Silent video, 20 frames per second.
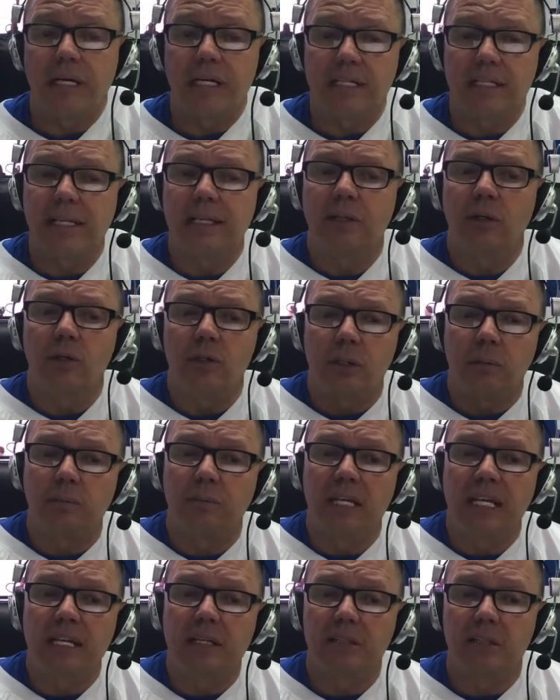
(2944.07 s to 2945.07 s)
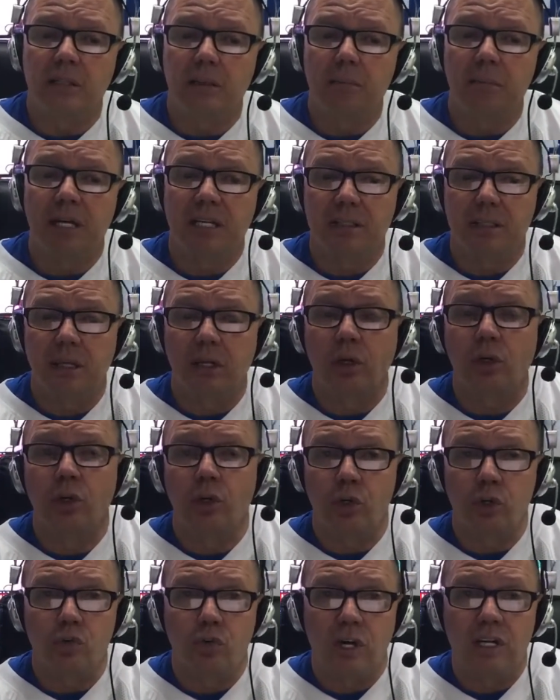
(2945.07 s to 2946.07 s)
said there's some things in the mix that could
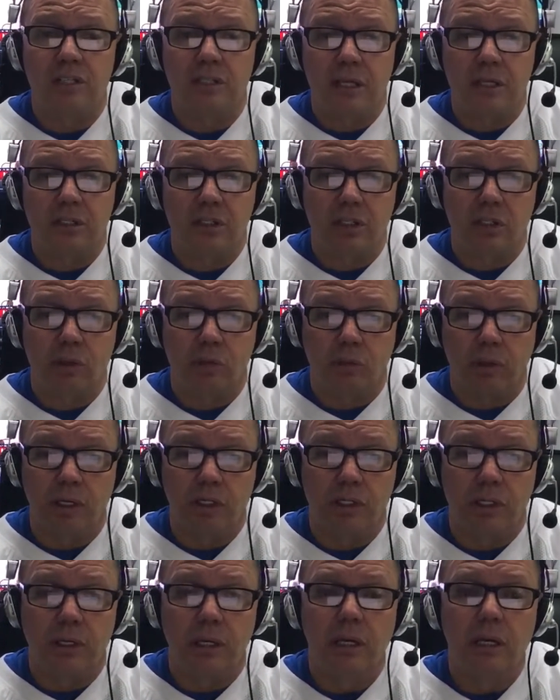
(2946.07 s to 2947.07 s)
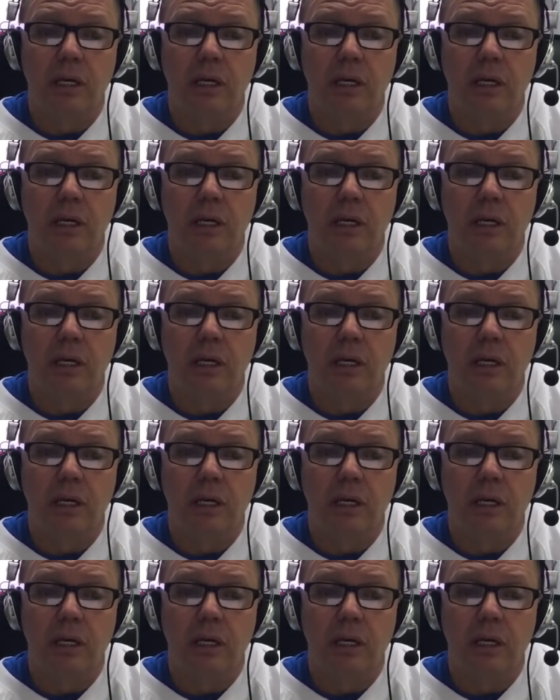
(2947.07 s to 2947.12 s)
address that situation.